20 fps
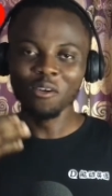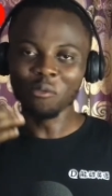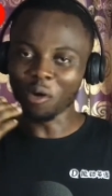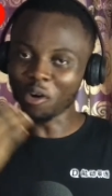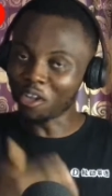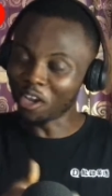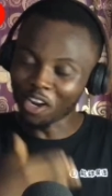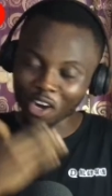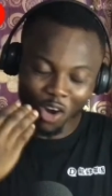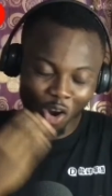
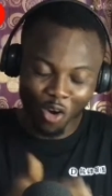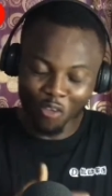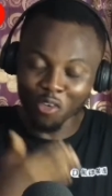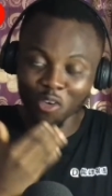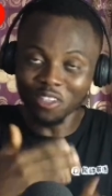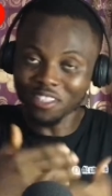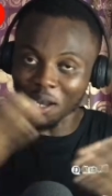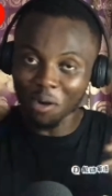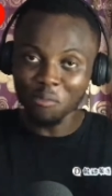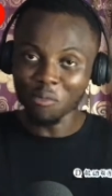when you're in love
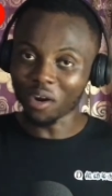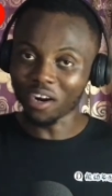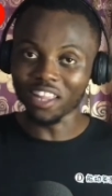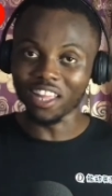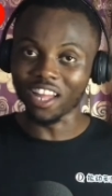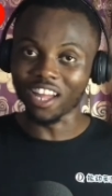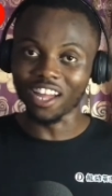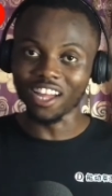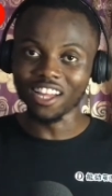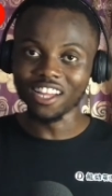with
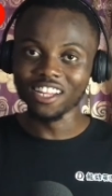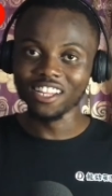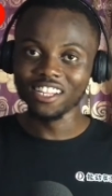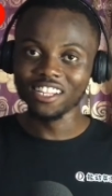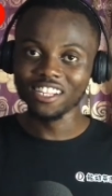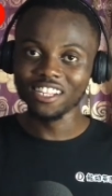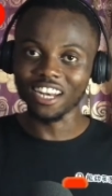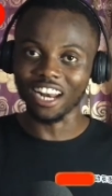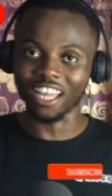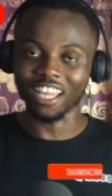somebody, eh,
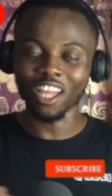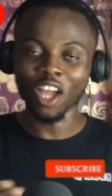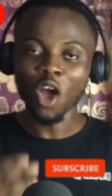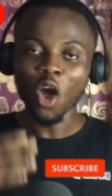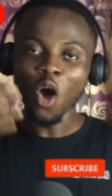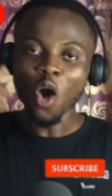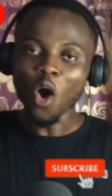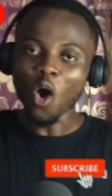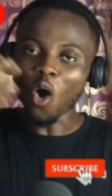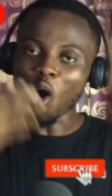like,
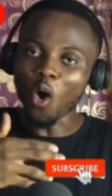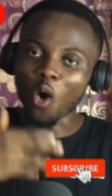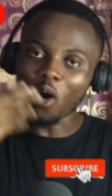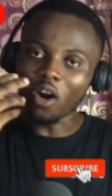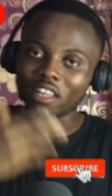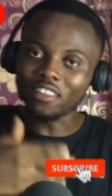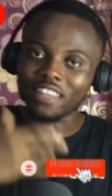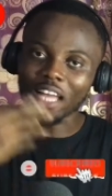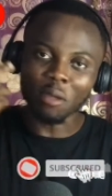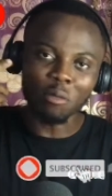
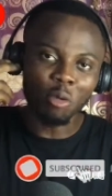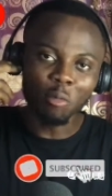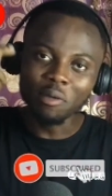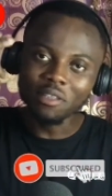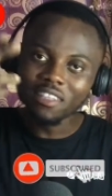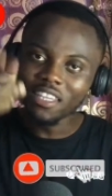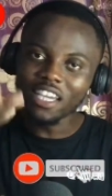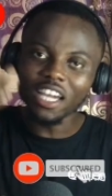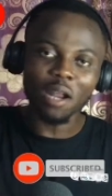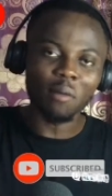all the time, you'll
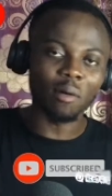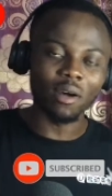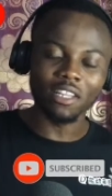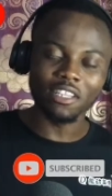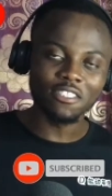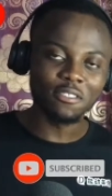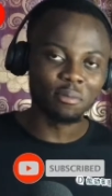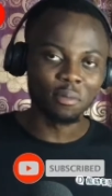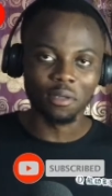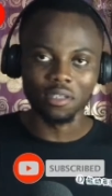be thinking about
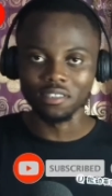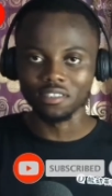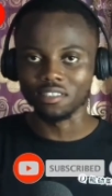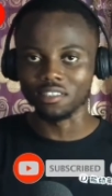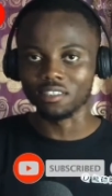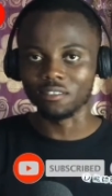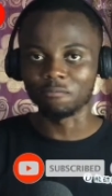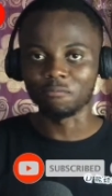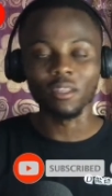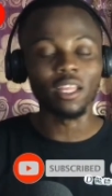this
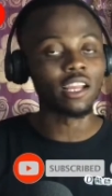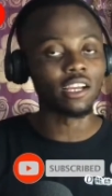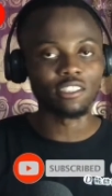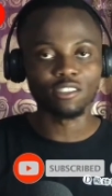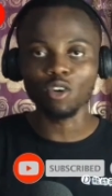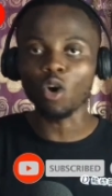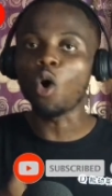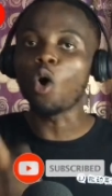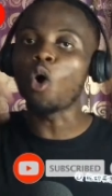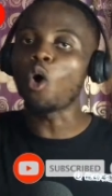person,
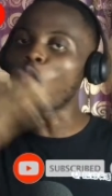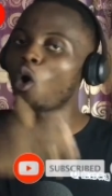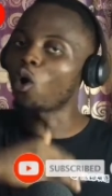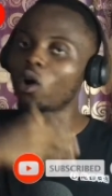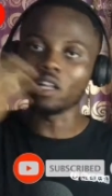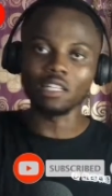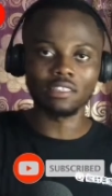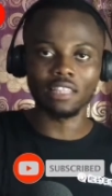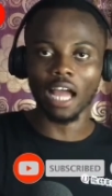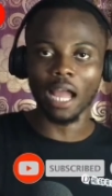yes,
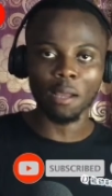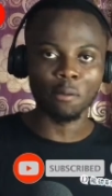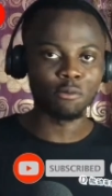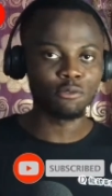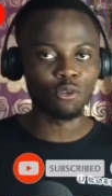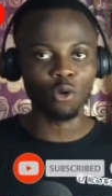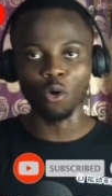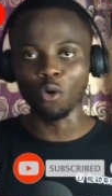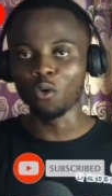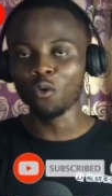all the time.
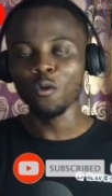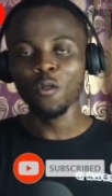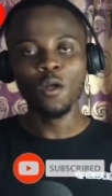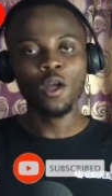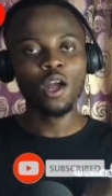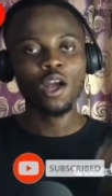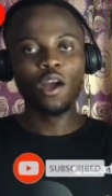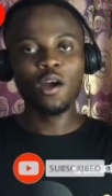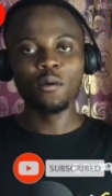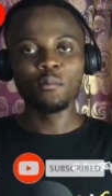So,
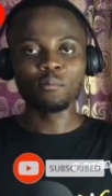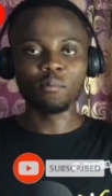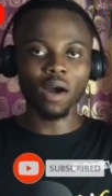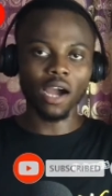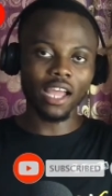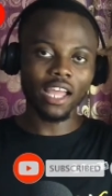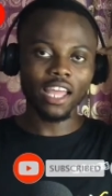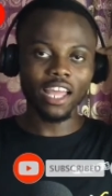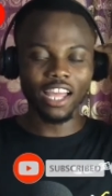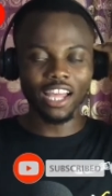
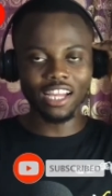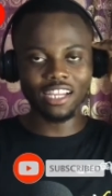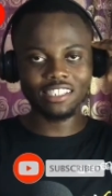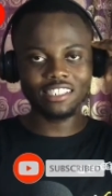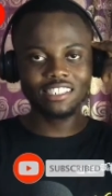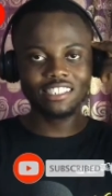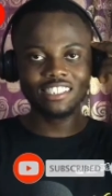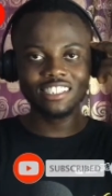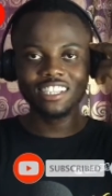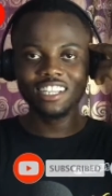my
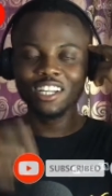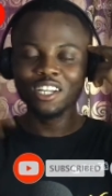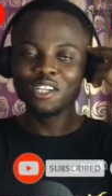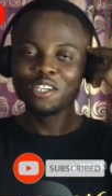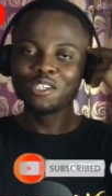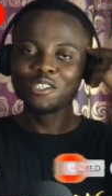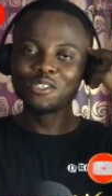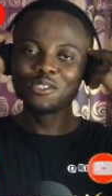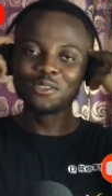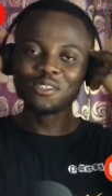head,
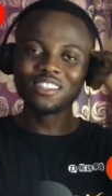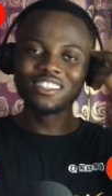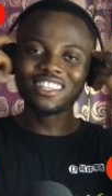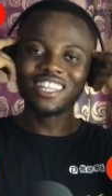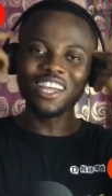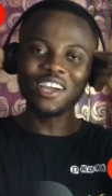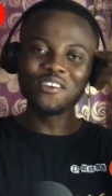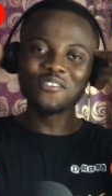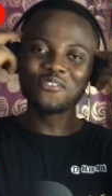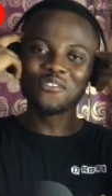you
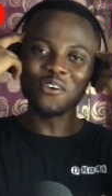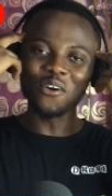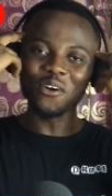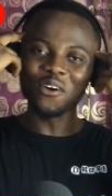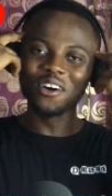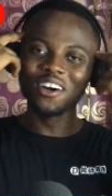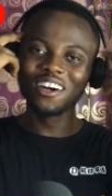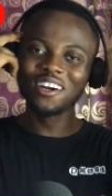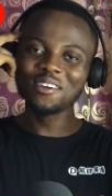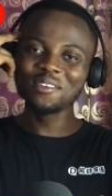take
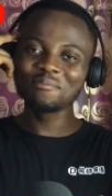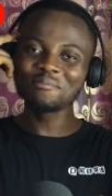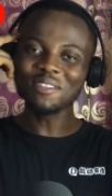for